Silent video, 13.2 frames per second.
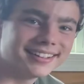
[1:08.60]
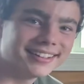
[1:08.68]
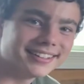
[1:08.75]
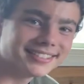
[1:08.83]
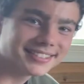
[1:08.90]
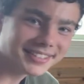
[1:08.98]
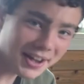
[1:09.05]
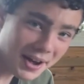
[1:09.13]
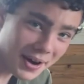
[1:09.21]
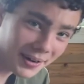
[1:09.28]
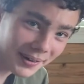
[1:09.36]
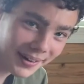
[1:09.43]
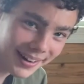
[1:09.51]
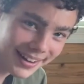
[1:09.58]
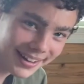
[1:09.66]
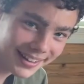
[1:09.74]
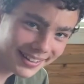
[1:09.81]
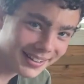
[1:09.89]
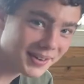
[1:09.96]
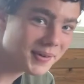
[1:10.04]
So,
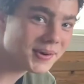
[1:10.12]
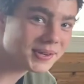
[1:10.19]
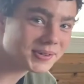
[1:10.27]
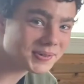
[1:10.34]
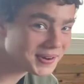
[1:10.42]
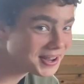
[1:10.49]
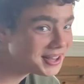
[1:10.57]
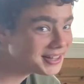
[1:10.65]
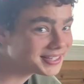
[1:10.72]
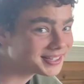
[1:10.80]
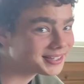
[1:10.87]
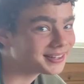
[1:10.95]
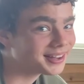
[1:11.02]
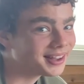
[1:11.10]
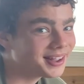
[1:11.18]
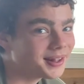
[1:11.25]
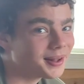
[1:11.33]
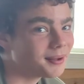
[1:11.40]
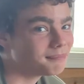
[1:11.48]
there was once a